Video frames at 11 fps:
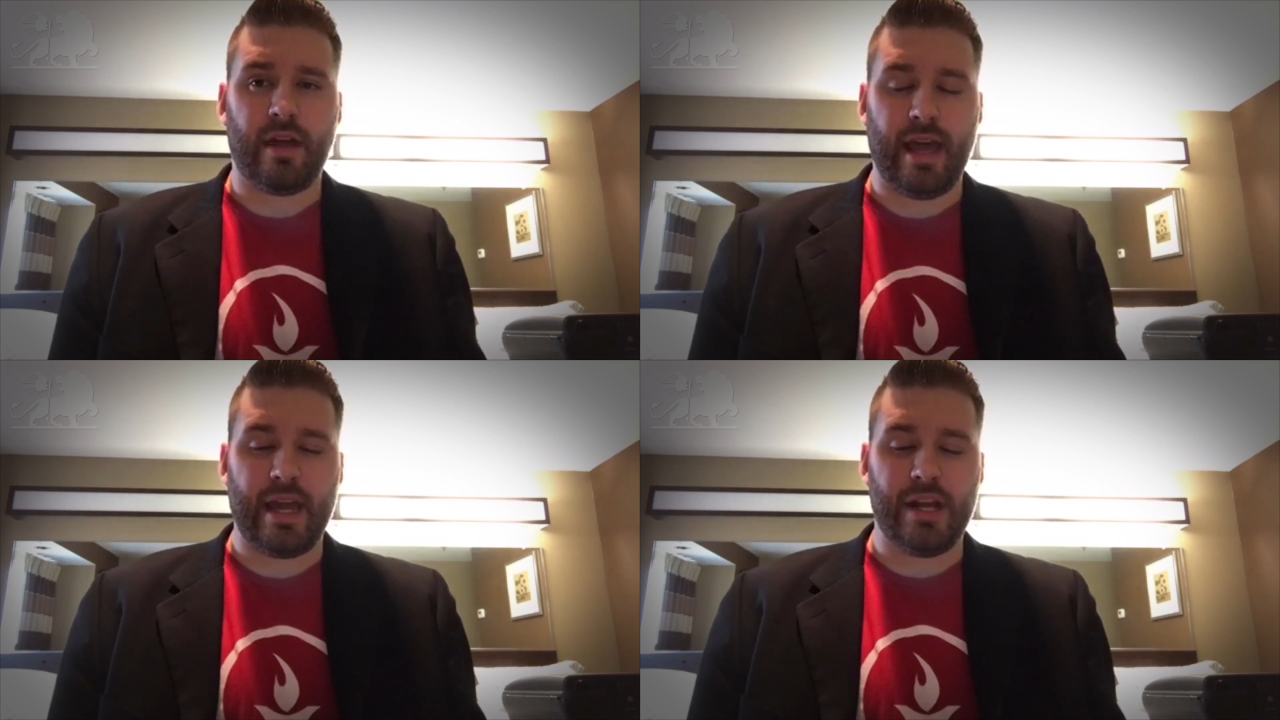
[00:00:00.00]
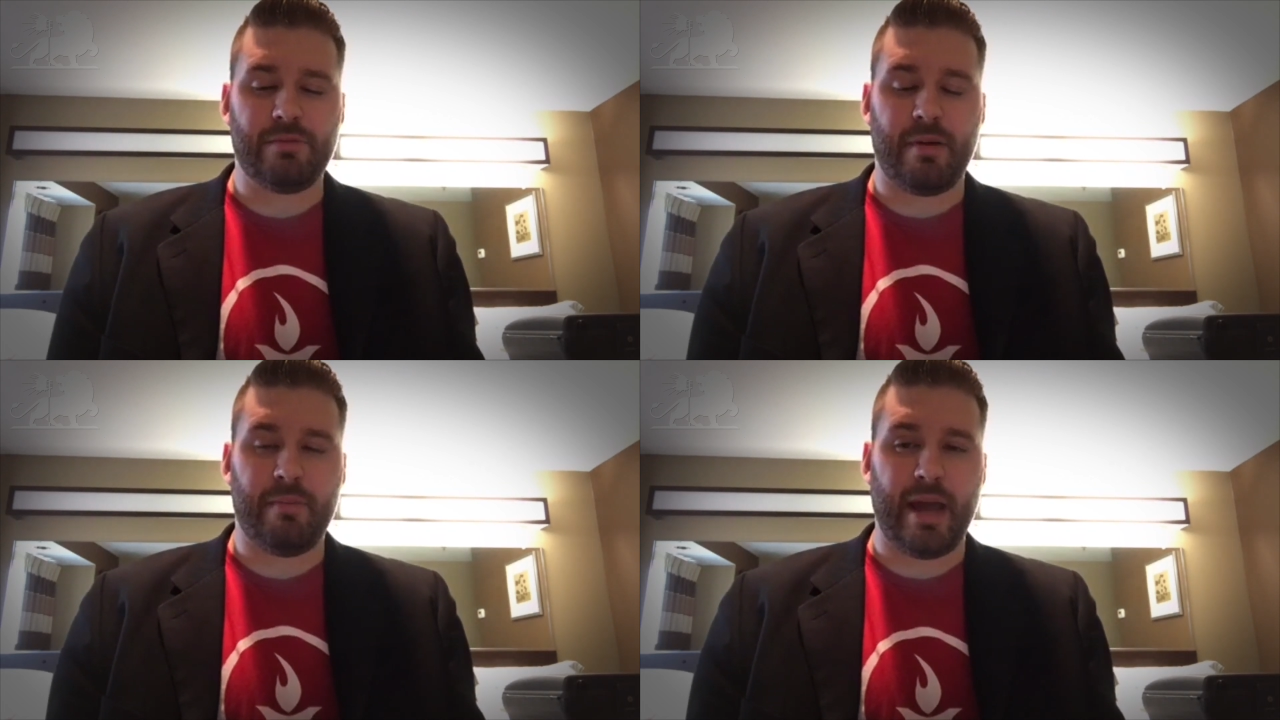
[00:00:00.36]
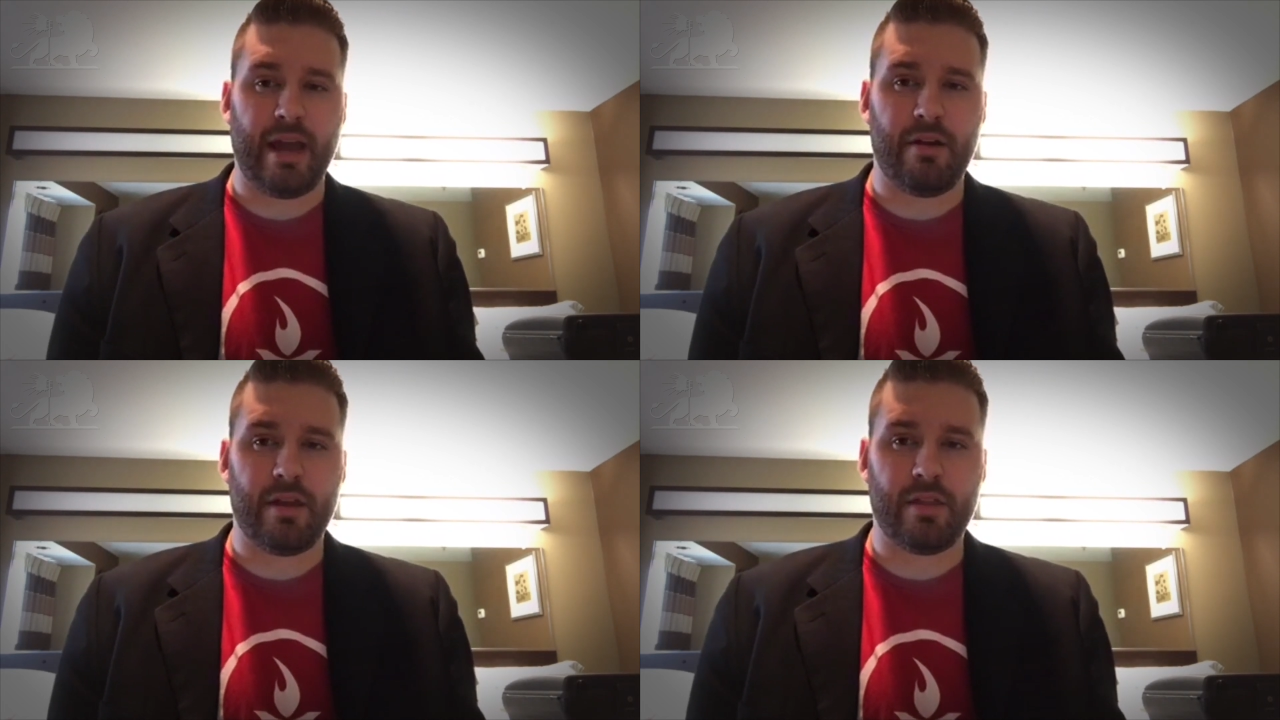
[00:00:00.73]
Okay, he's
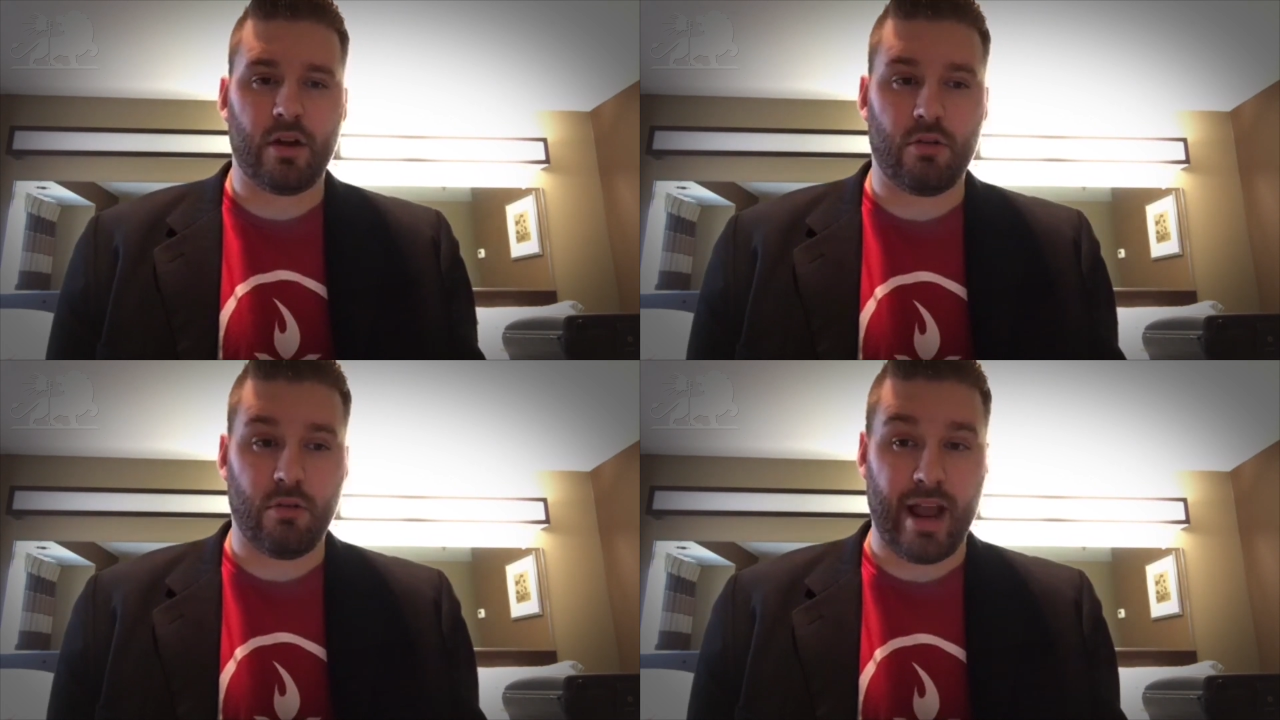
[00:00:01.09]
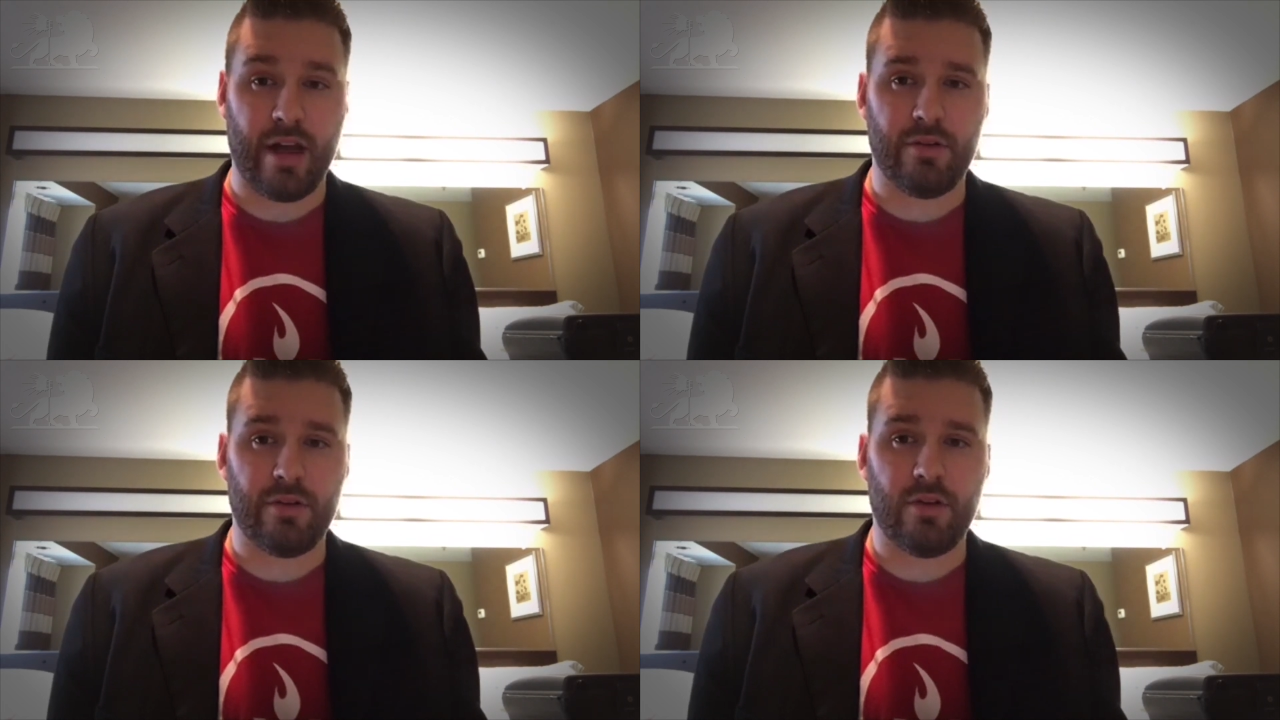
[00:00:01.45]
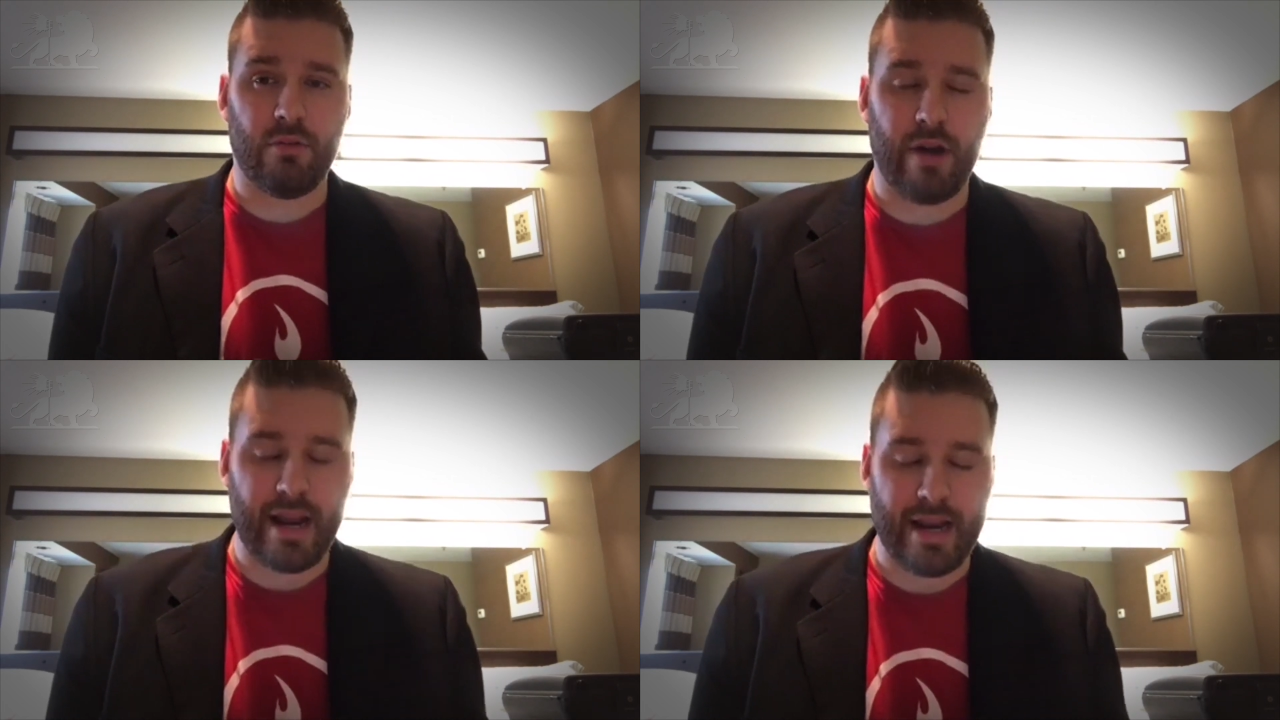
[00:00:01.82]
preparing the
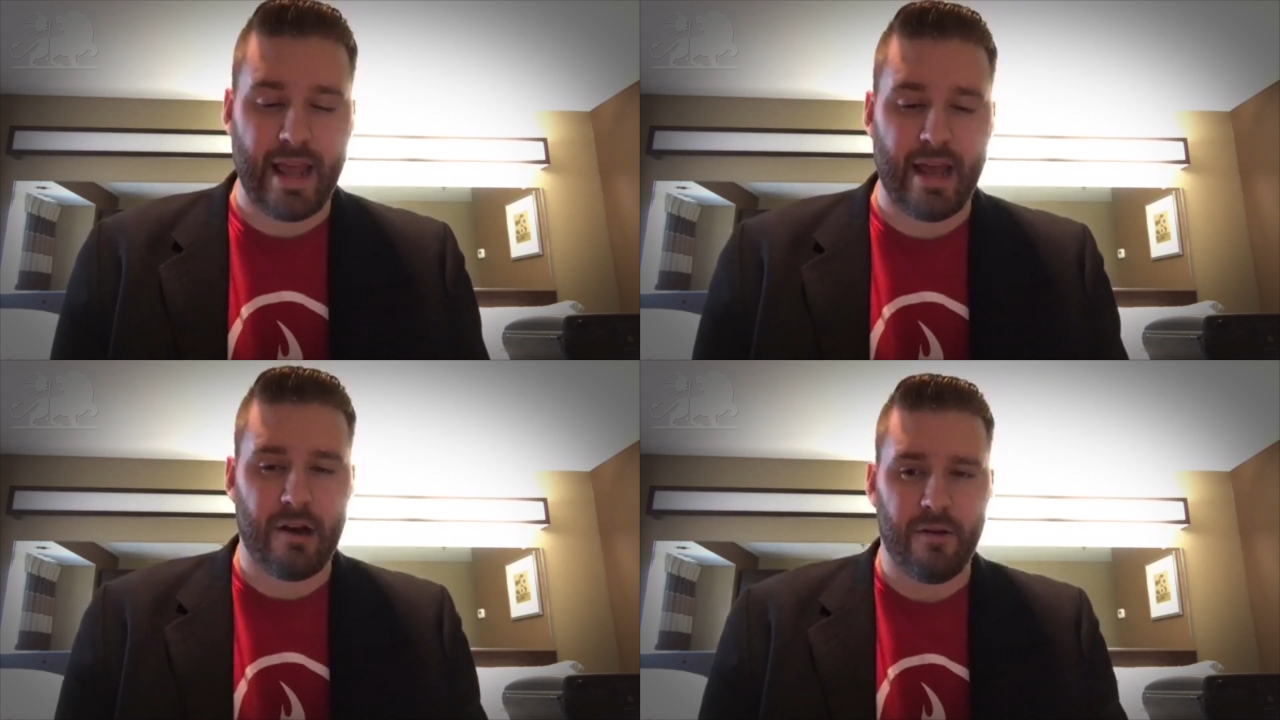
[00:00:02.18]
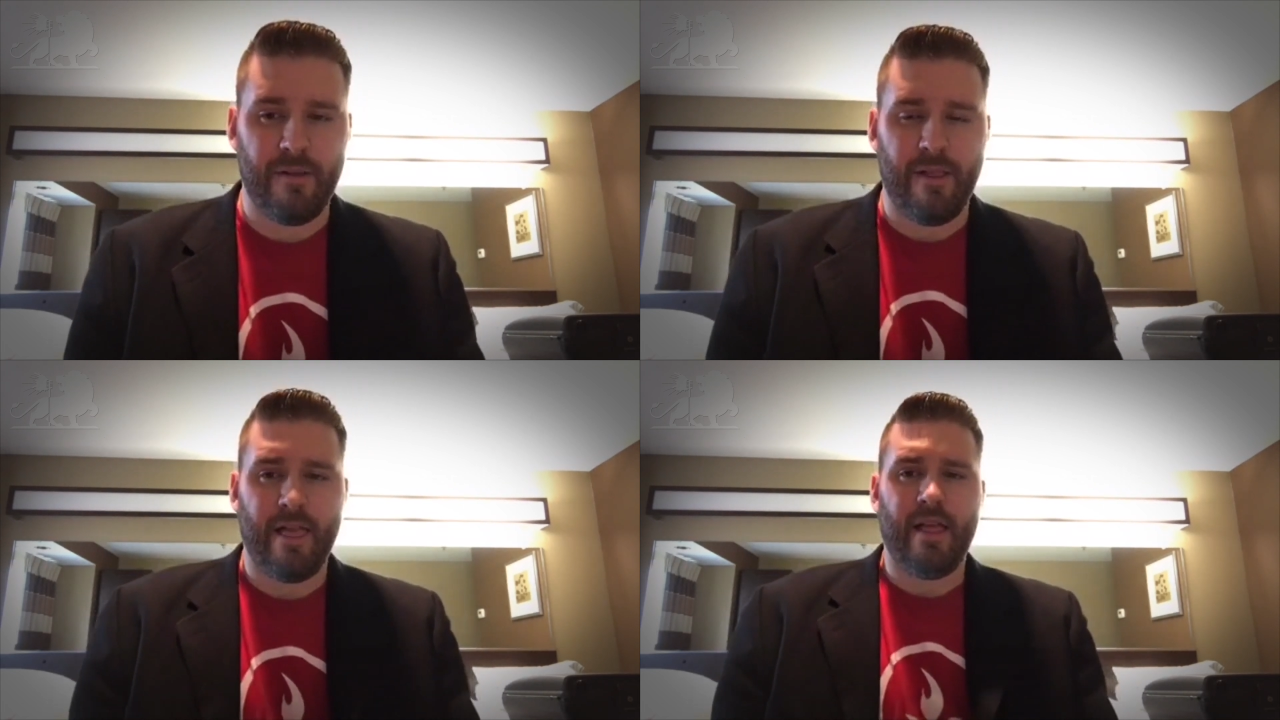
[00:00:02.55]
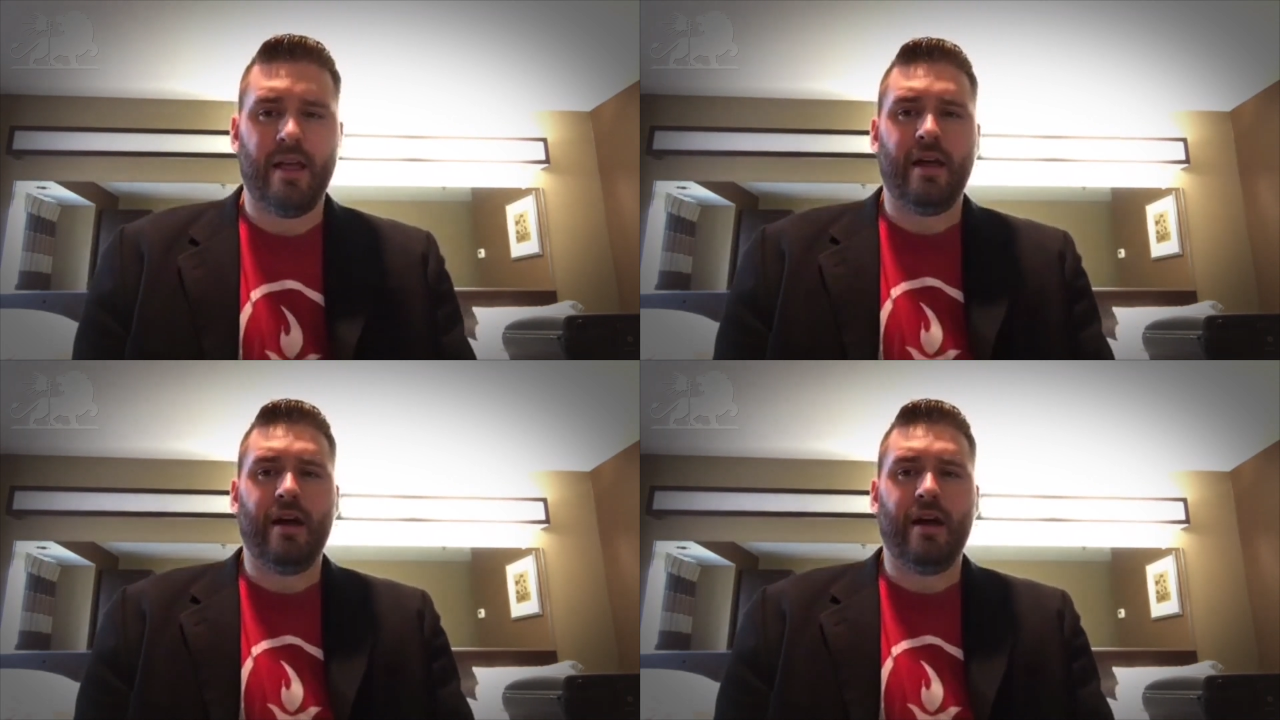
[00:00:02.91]
ground right now,